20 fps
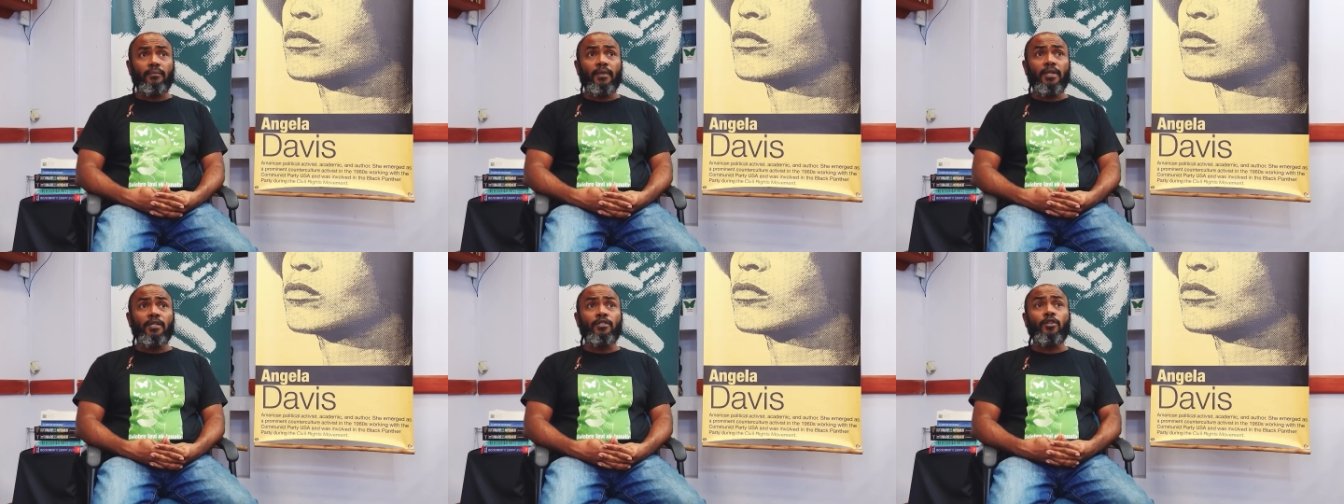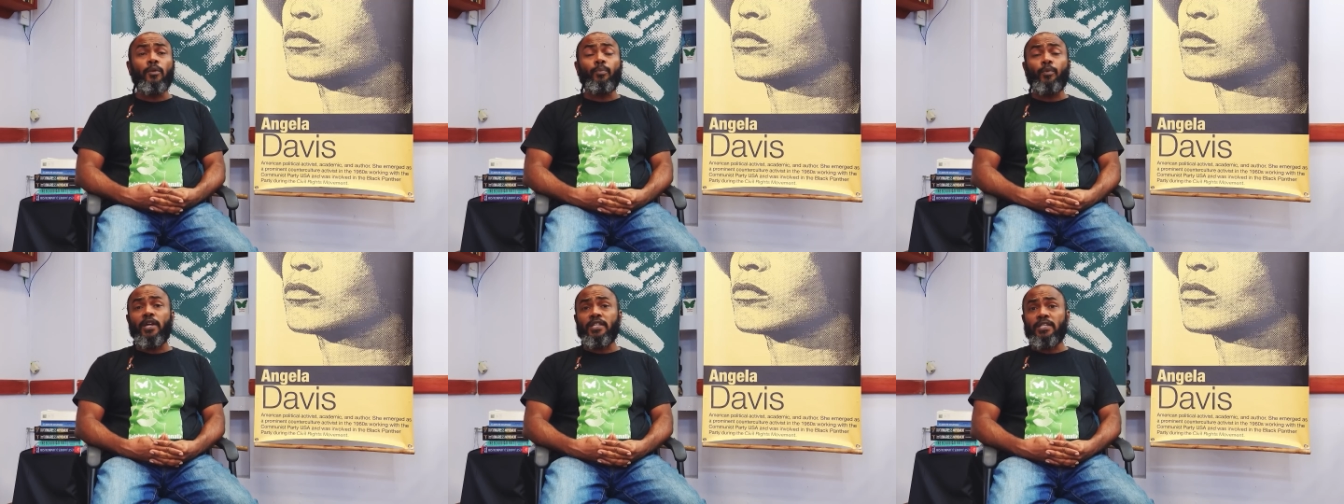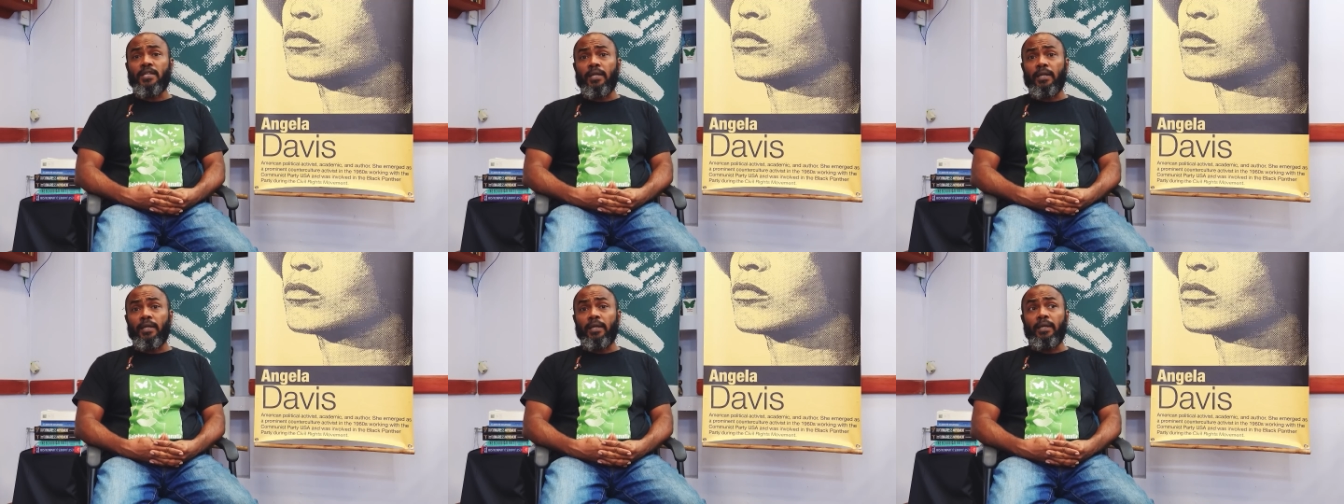
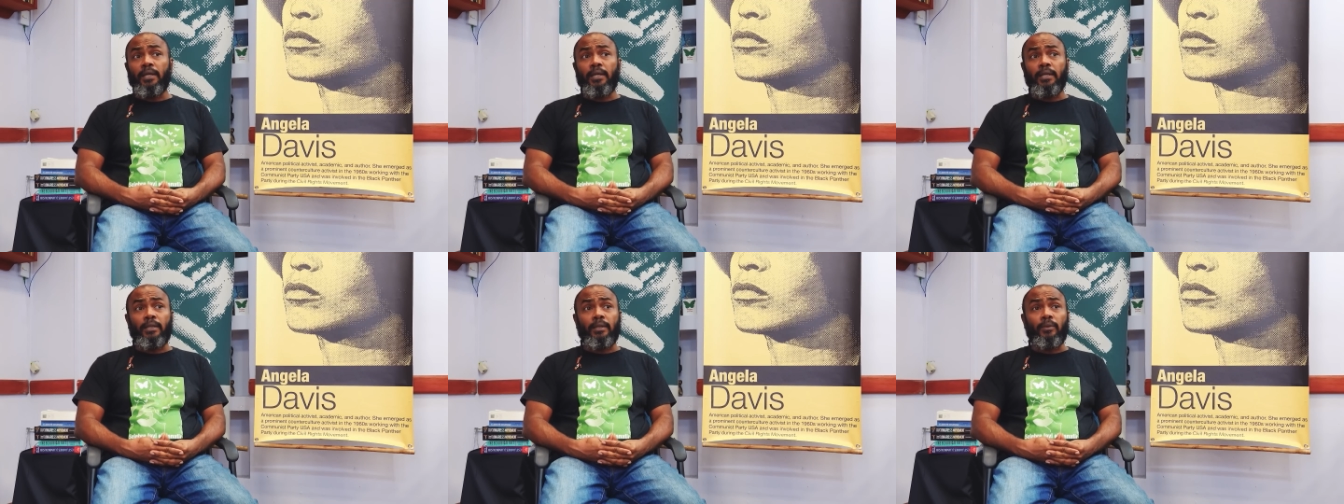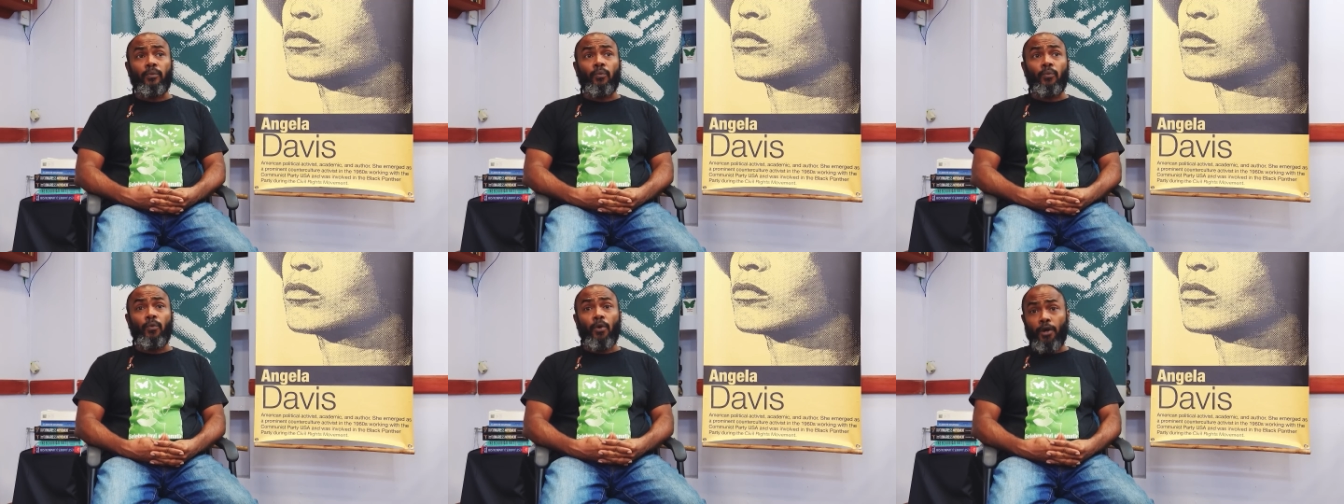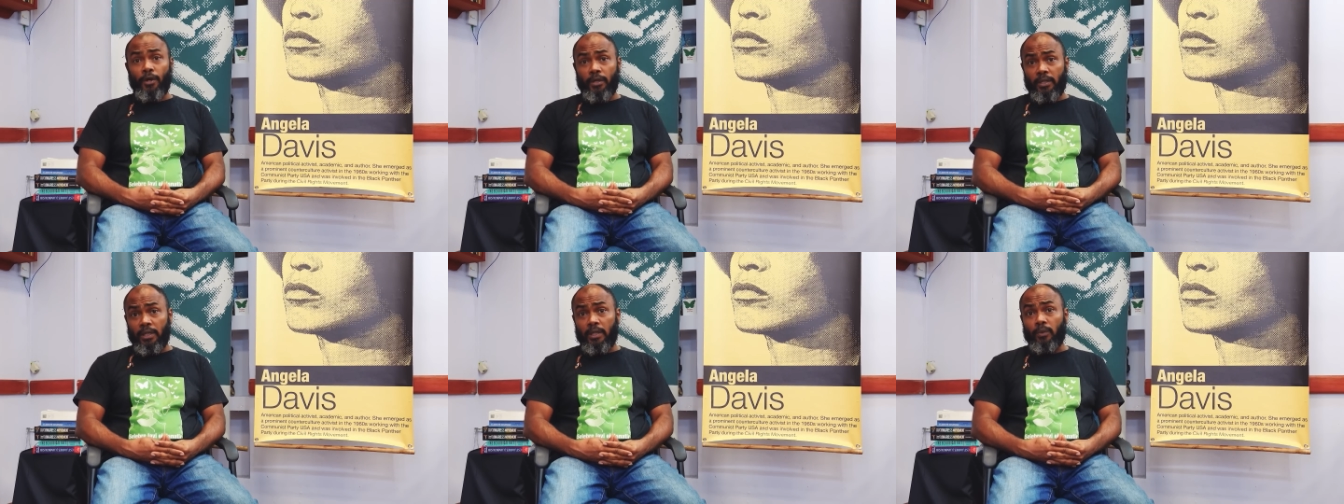surprisingly it
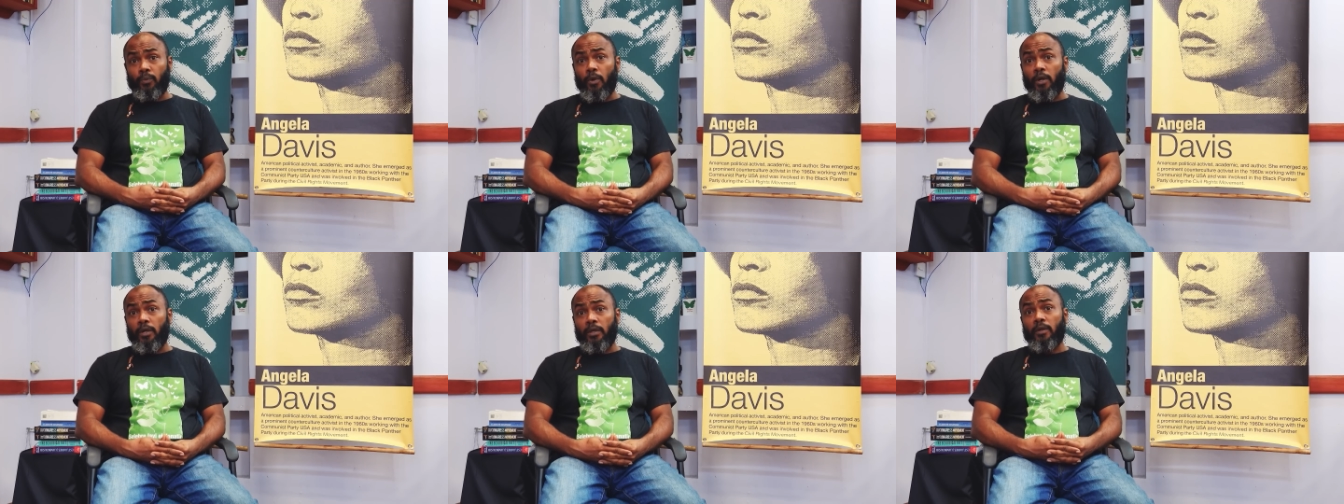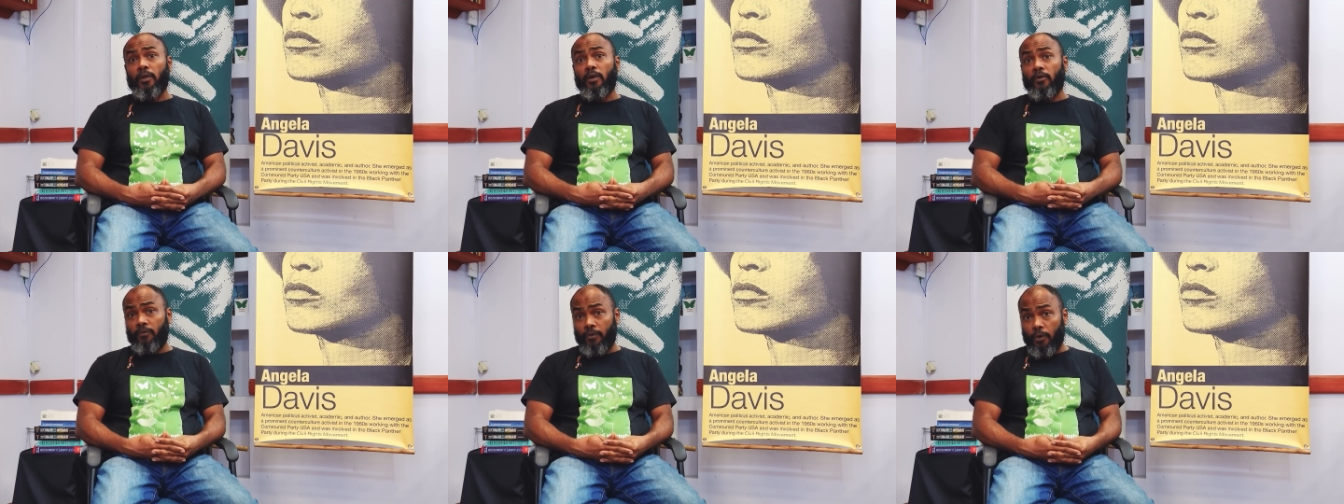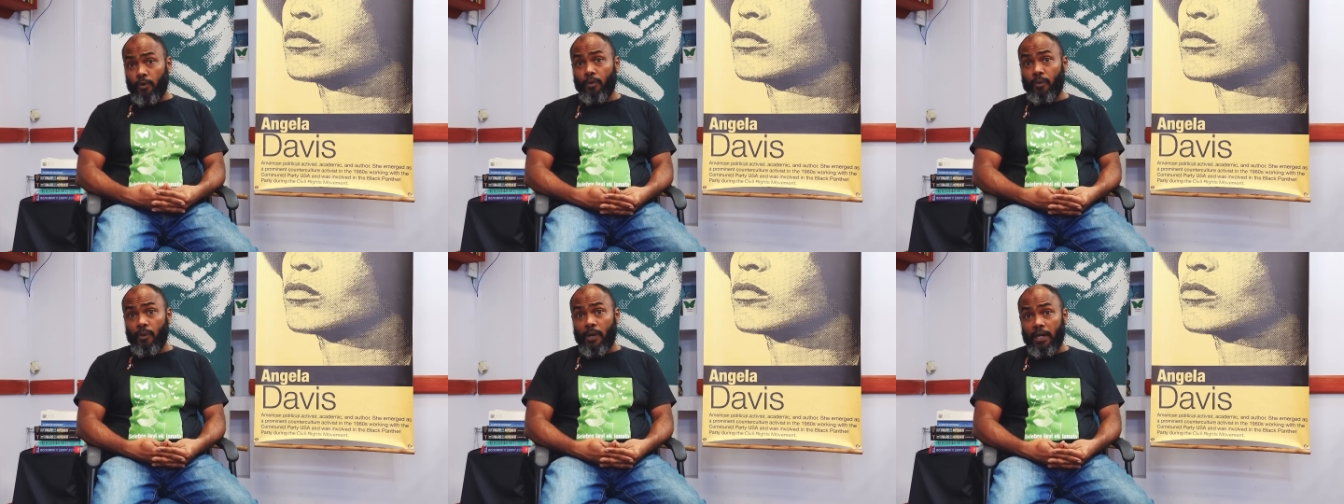worked
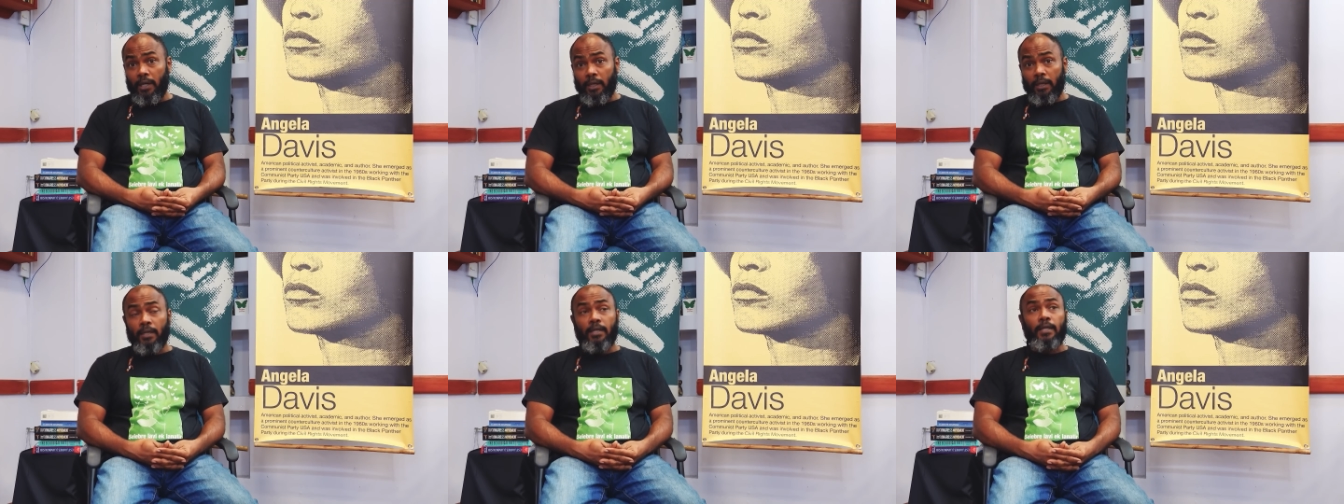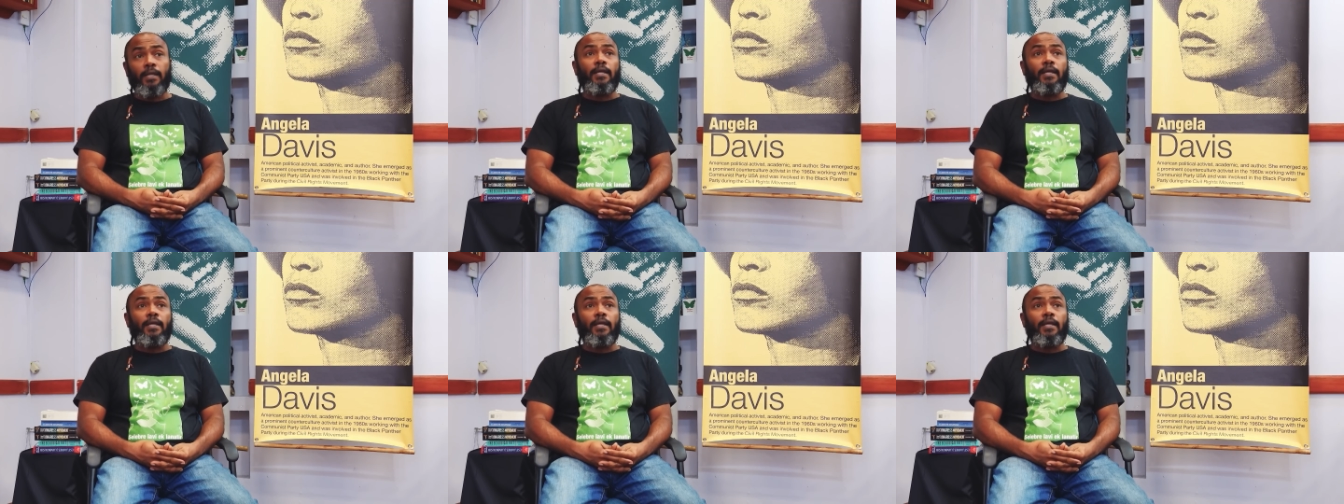very well,